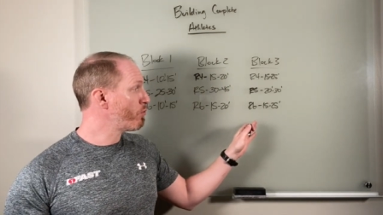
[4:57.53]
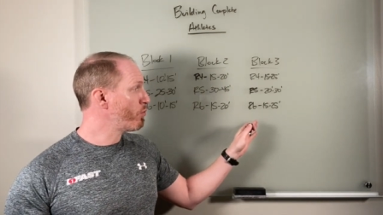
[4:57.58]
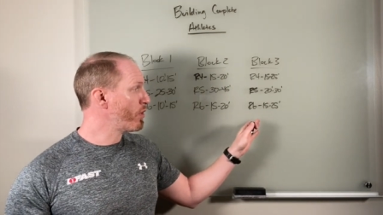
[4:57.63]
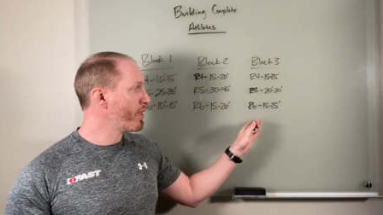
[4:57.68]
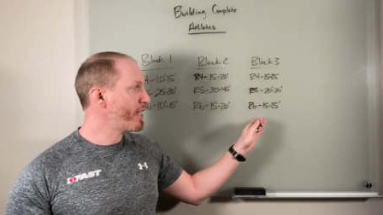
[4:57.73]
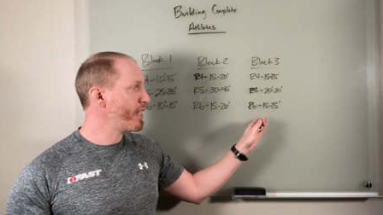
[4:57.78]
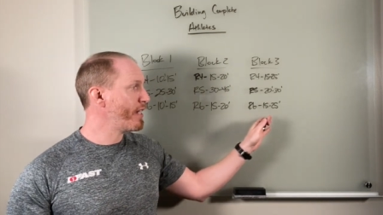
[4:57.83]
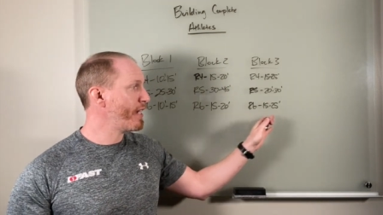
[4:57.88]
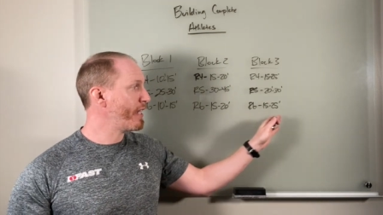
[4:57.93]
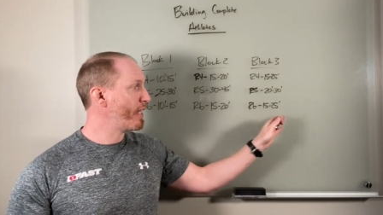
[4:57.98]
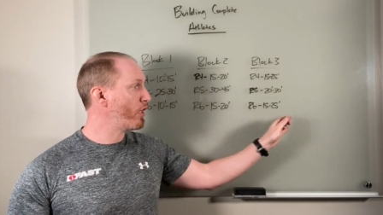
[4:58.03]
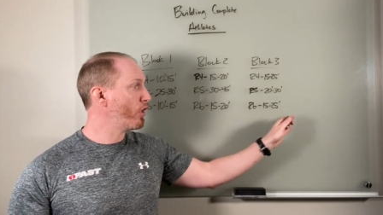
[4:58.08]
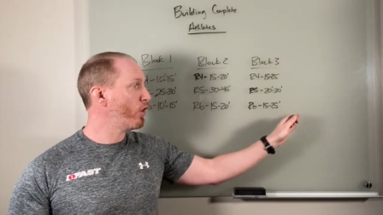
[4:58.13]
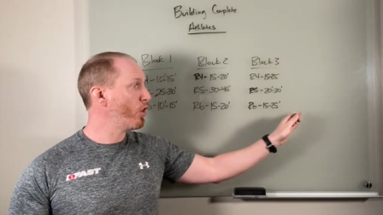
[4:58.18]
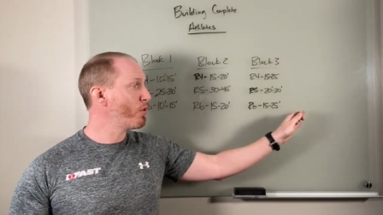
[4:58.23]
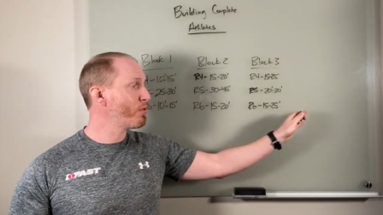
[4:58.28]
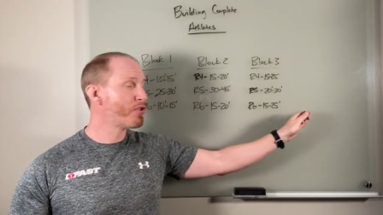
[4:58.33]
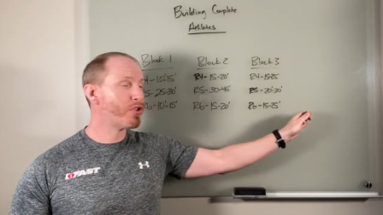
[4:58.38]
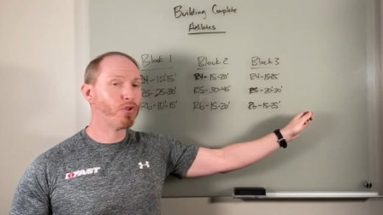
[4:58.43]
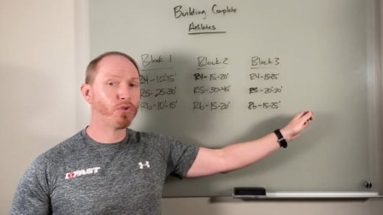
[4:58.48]
we're getting
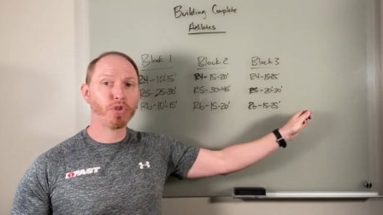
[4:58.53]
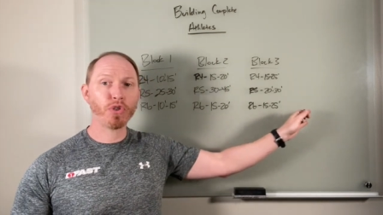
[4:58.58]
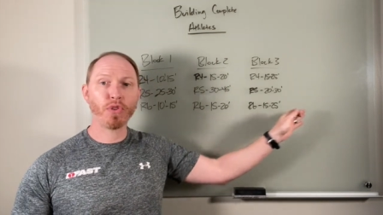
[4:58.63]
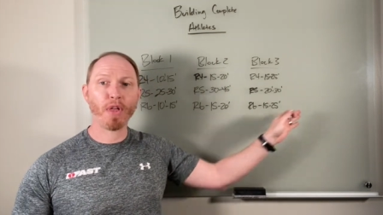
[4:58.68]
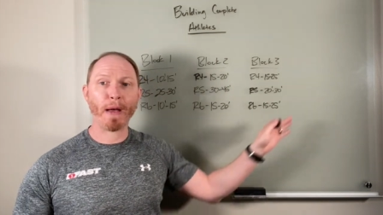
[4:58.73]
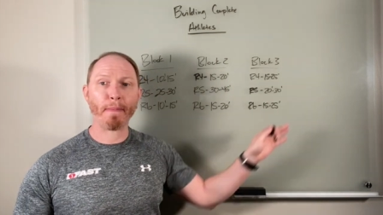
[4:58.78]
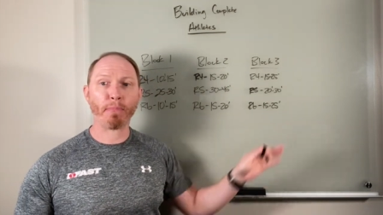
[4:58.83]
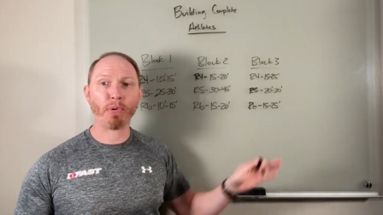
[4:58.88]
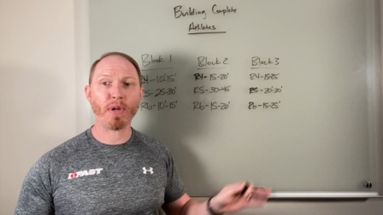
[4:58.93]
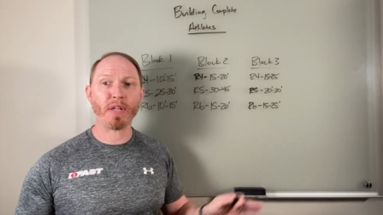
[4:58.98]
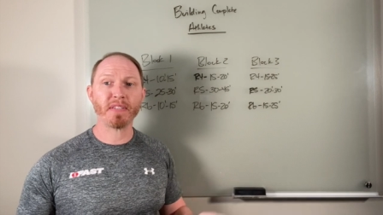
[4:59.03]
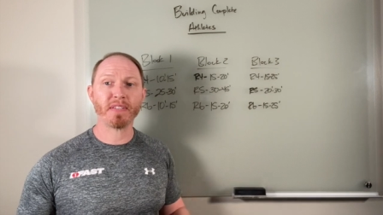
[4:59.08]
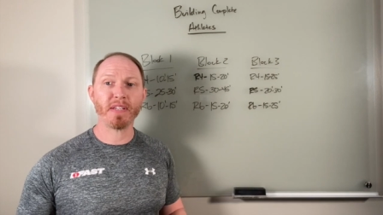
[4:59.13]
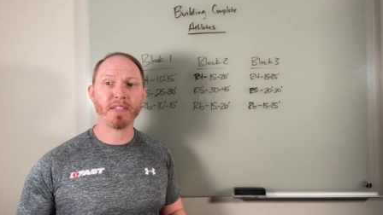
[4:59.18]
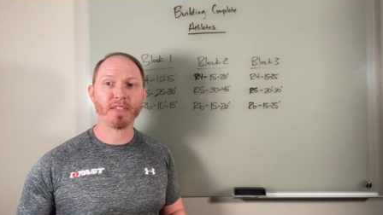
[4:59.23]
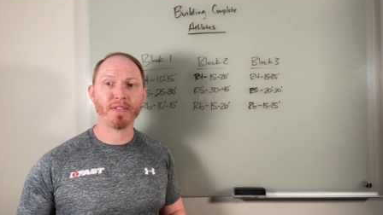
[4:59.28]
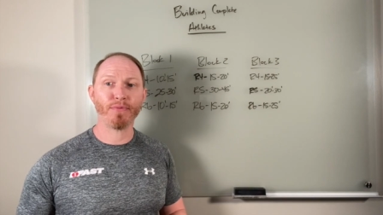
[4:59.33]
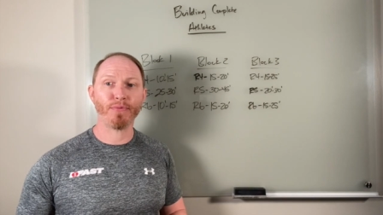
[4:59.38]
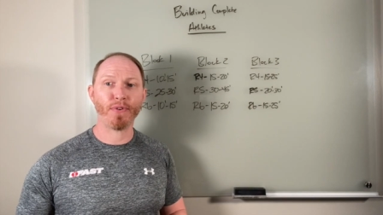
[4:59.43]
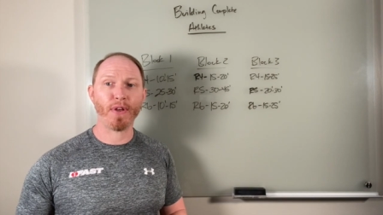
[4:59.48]
closer to that
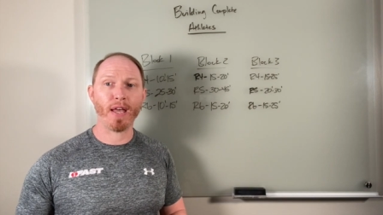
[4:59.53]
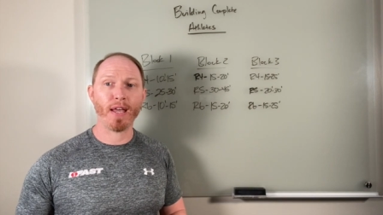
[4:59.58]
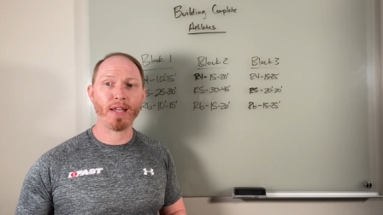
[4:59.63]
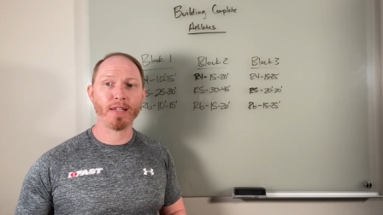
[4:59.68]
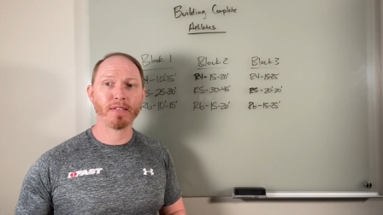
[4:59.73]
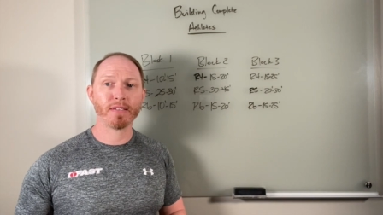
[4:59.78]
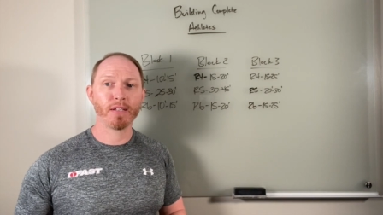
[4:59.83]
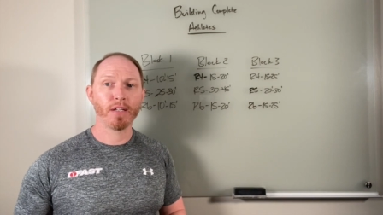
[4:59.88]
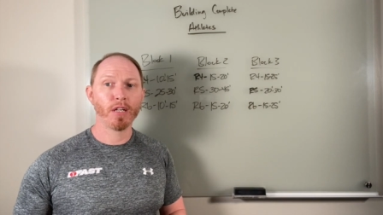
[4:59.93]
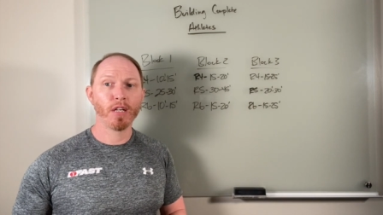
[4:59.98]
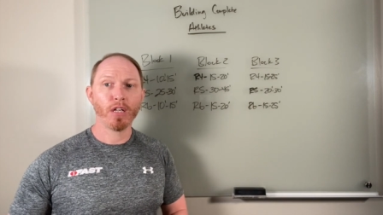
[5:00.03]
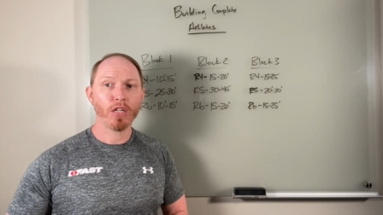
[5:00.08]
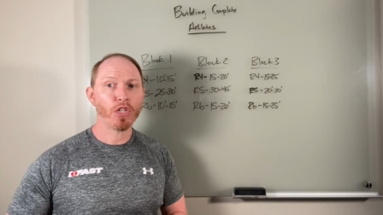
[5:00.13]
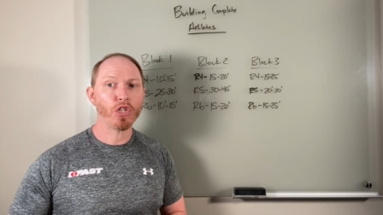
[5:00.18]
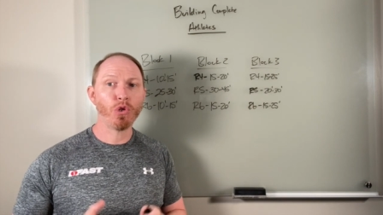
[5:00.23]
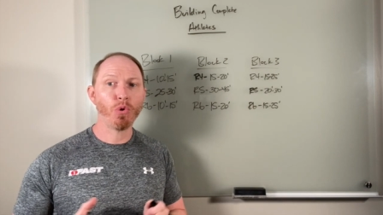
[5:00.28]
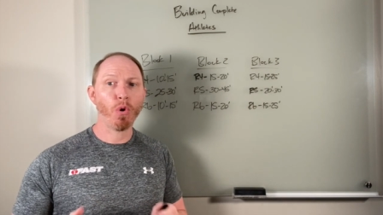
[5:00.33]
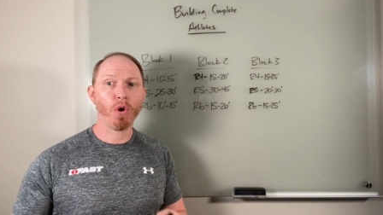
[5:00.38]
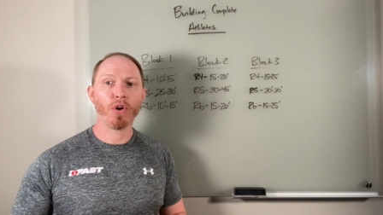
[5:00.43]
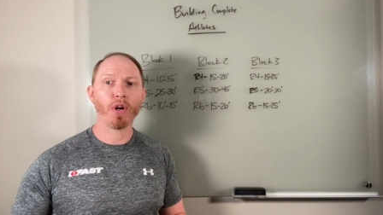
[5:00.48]
preseason phase,
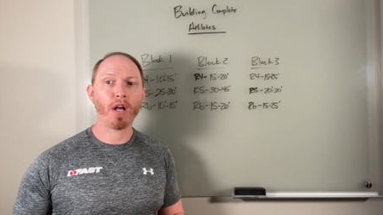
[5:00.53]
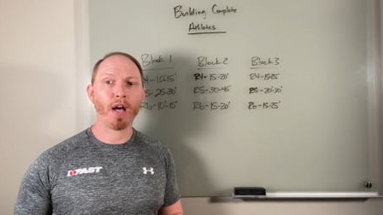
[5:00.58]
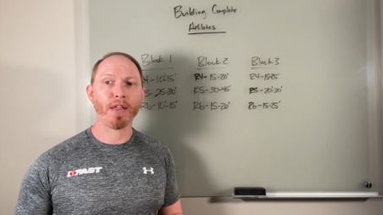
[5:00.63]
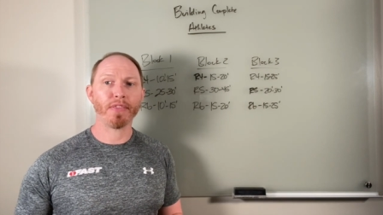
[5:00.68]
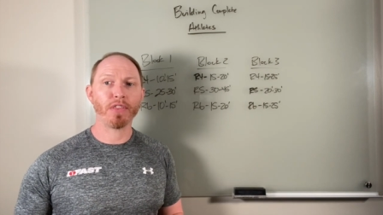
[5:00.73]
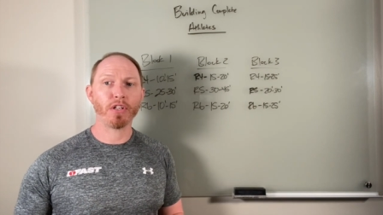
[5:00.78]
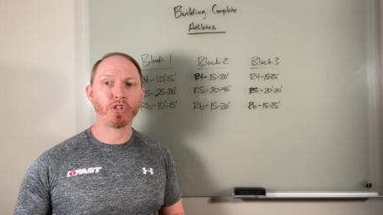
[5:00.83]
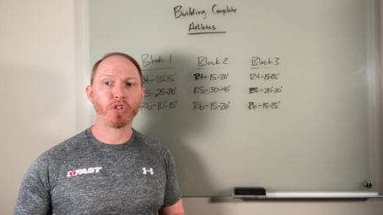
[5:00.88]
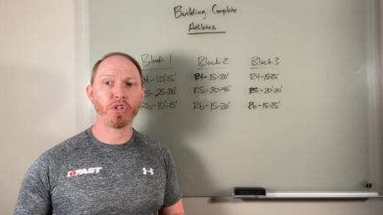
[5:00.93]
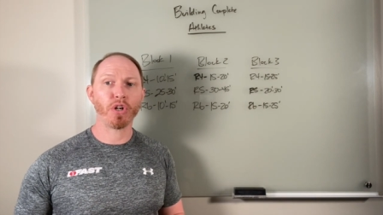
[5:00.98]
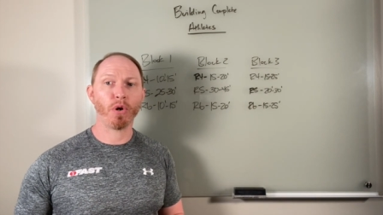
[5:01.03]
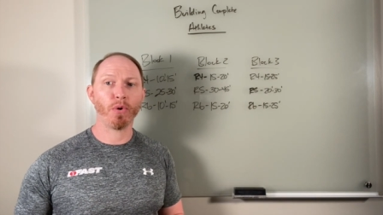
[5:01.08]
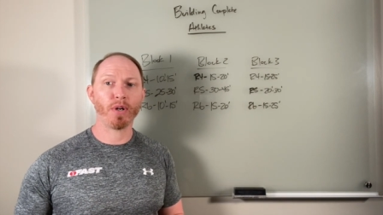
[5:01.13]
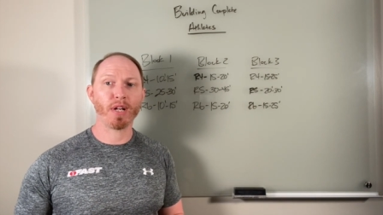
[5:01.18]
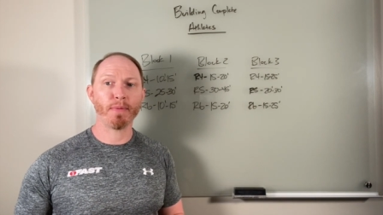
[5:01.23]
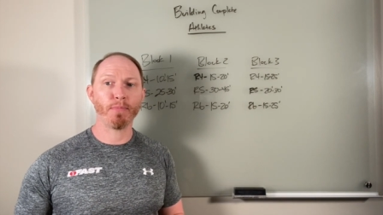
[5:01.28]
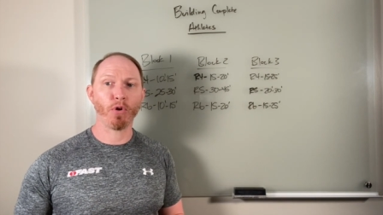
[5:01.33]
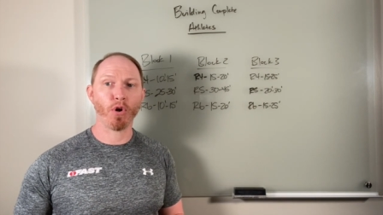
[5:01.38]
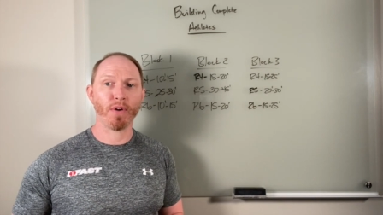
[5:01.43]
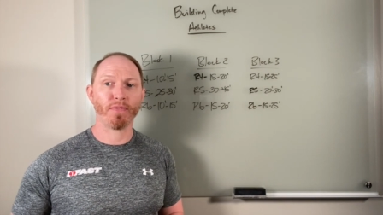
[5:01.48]
you are not the show
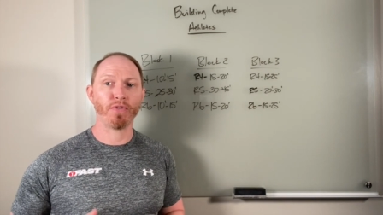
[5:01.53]
anymore.